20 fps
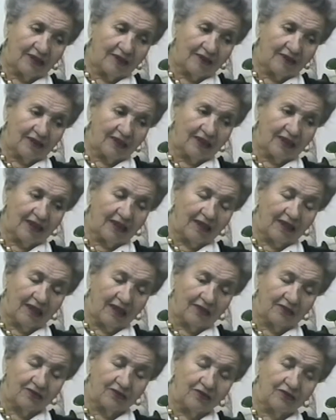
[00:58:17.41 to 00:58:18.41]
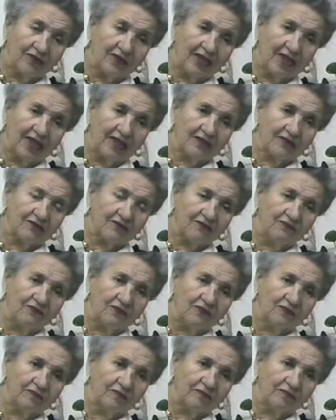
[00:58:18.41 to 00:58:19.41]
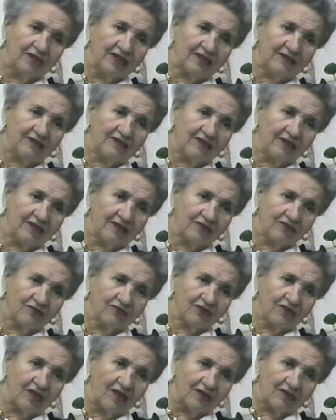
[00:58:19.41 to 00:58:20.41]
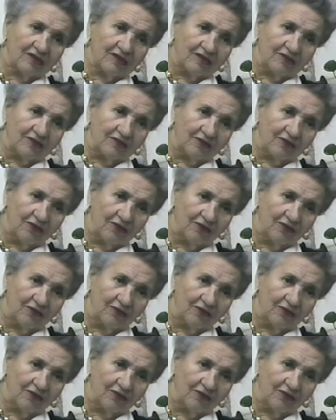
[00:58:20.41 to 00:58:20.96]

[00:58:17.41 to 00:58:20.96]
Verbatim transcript: in the under the eyes of all the milicianos guarding the